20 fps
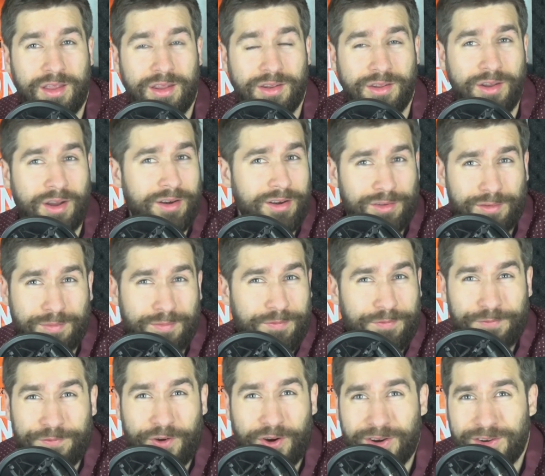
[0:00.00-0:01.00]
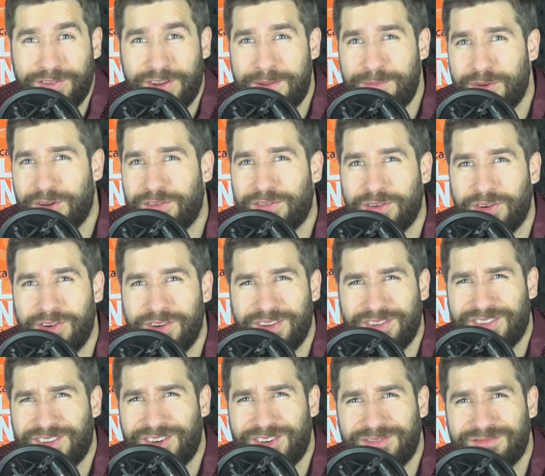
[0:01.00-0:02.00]
Not as far as I'm concerned, is
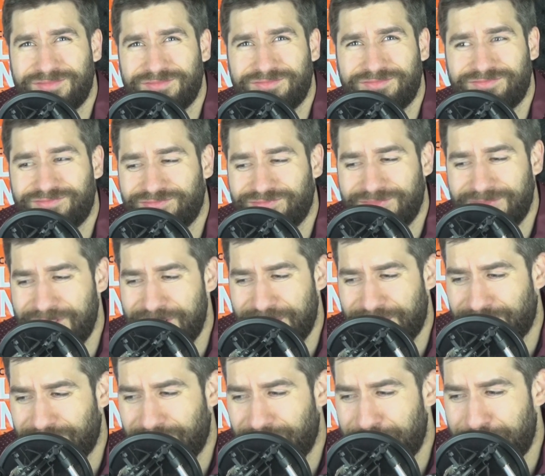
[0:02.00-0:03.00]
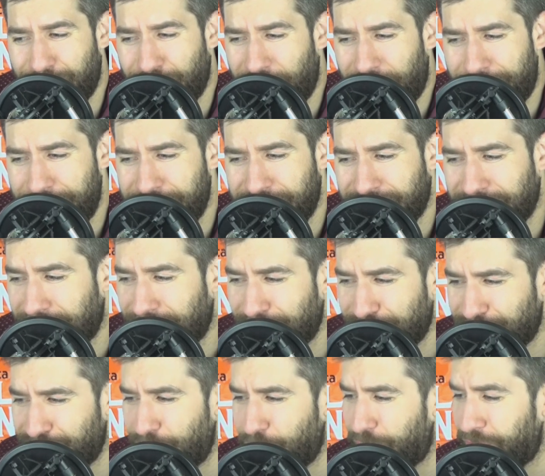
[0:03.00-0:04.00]
there? No. The problem is that
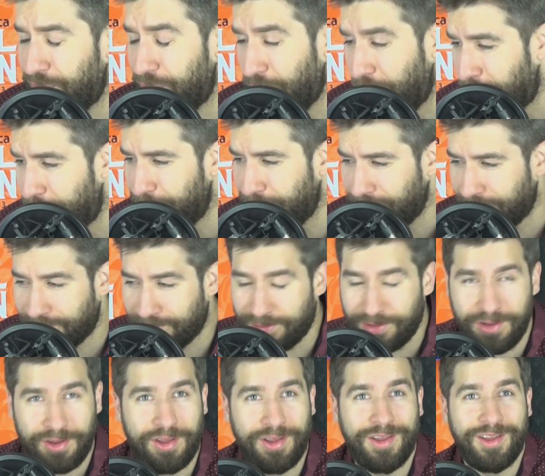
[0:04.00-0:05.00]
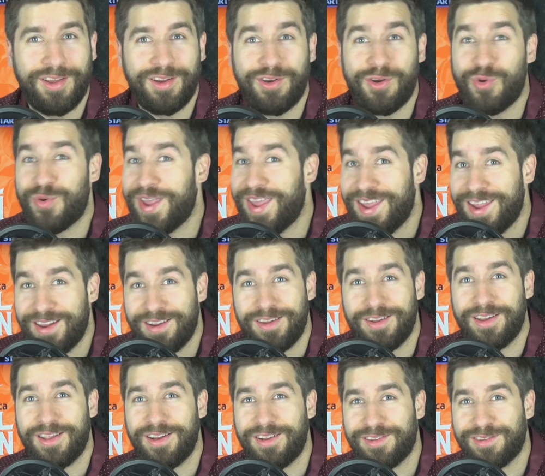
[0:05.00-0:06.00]
there's no incumbents, no
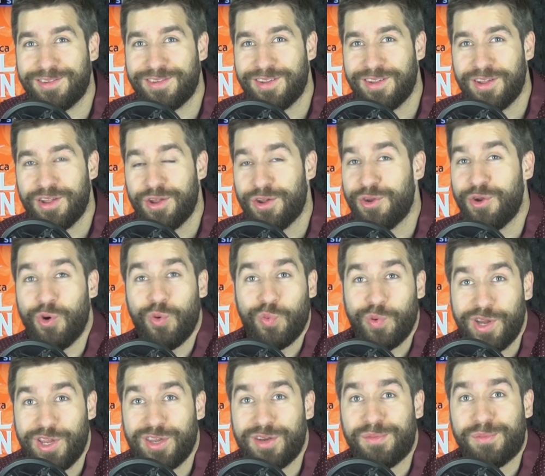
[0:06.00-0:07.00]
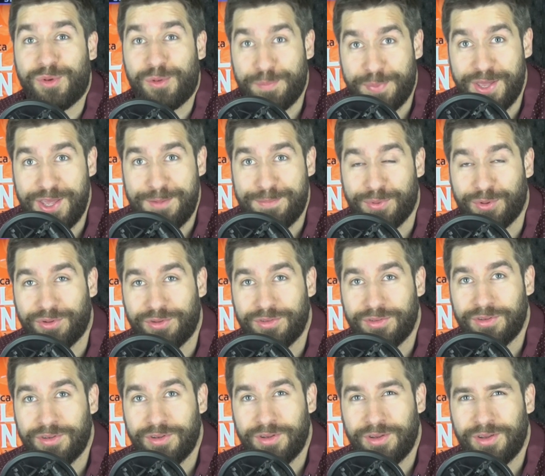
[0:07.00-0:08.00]
candidates, no reasonable people.
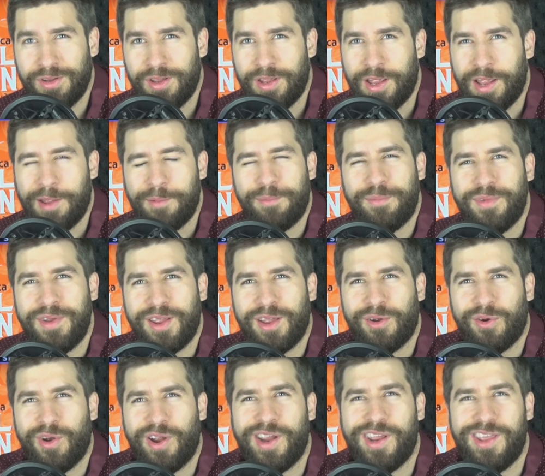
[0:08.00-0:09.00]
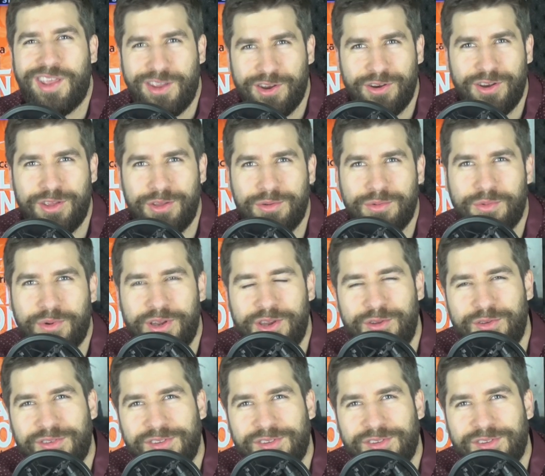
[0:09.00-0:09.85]
Now, I hear you when you